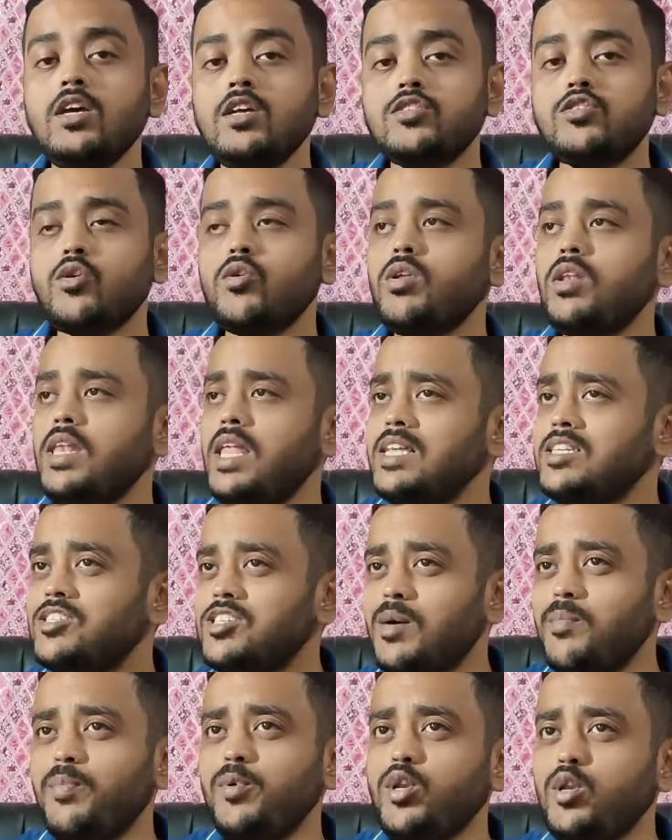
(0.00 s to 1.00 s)
So let's
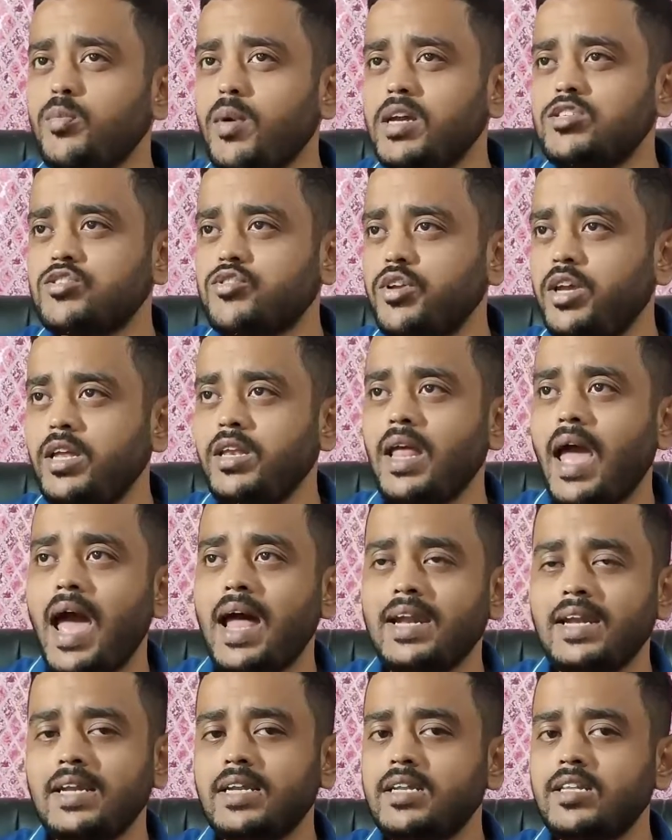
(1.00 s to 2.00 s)
jump into my screen,
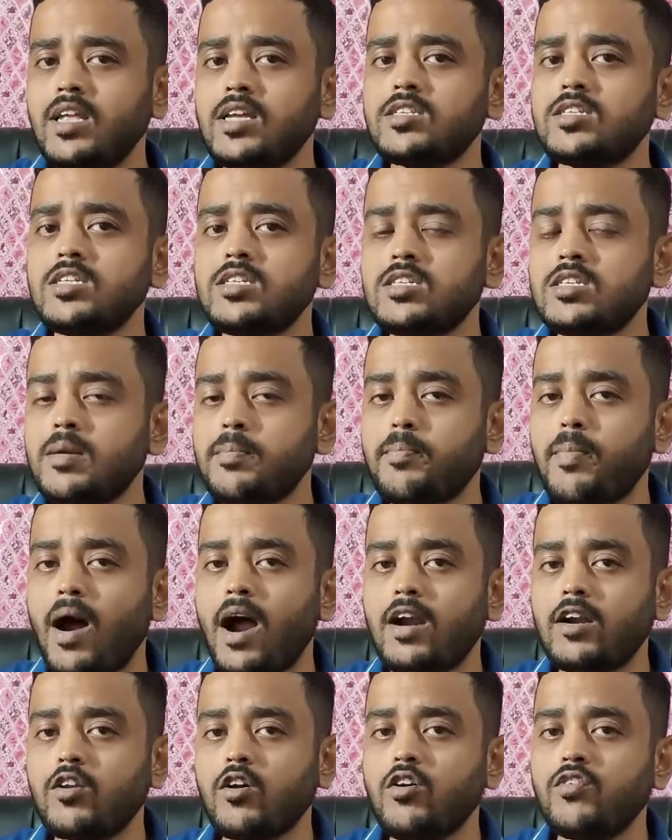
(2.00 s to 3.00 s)
and this is a
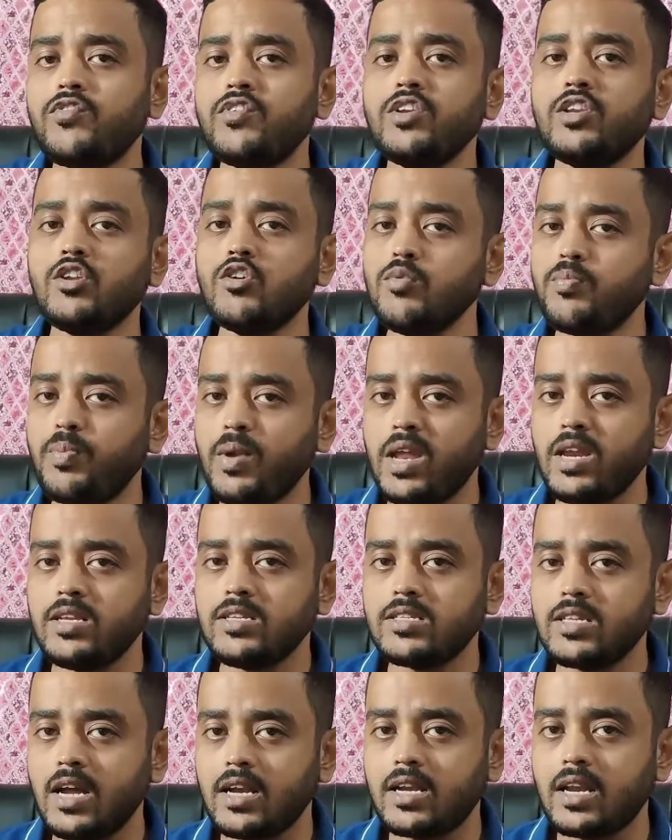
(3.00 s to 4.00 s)
part of a new
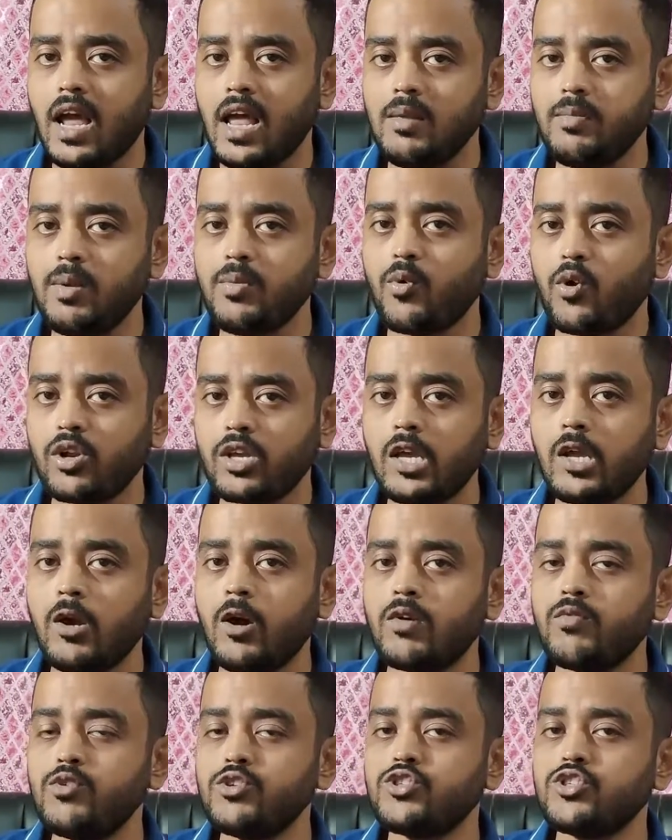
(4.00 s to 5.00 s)
playlist that I'll be working
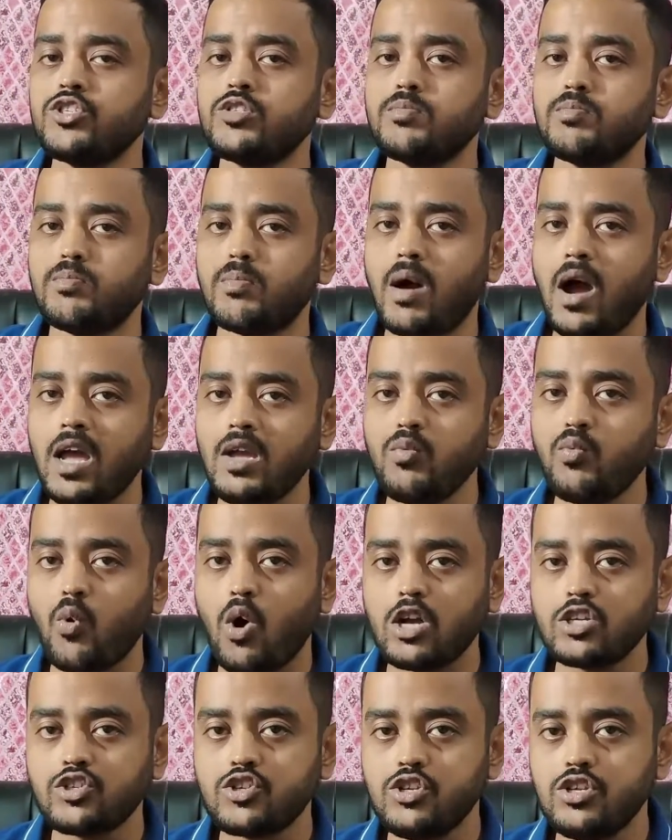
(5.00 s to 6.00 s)
on, which is my
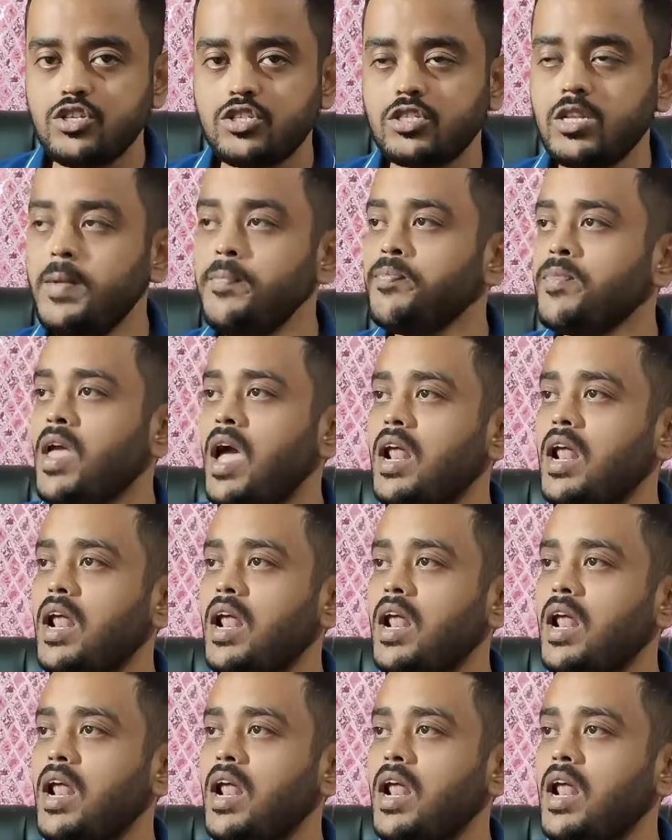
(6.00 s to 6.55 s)
watch list.